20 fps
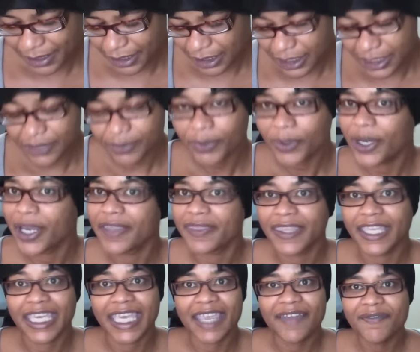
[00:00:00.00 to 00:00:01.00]
I swear, I
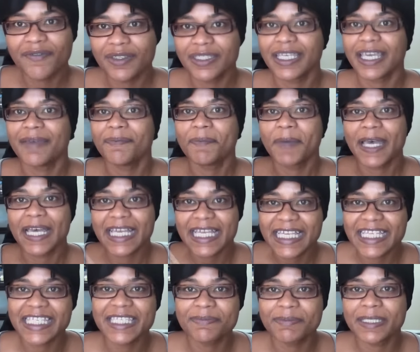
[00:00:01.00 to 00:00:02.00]
think every time my
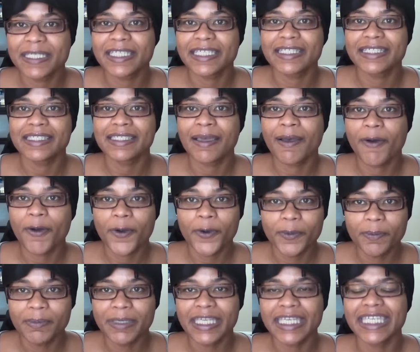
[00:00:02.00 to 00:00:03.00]
husband gets
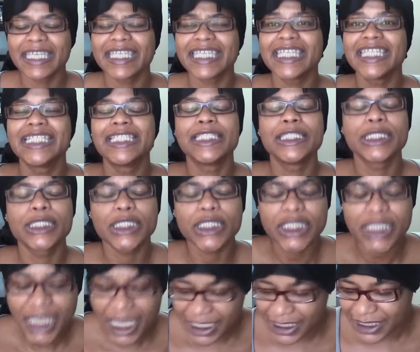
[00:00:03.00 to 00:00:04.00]
home, he
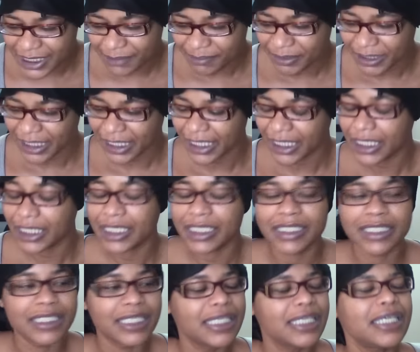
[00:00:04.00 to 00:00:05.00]
jacks up the heat
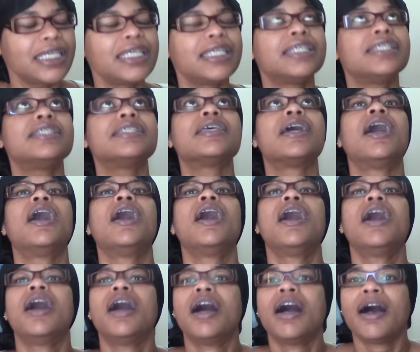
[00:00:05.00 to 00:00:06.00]
because it is,
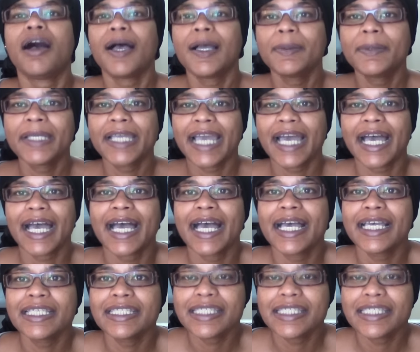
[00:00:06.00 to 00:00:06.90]
oh my God, hot it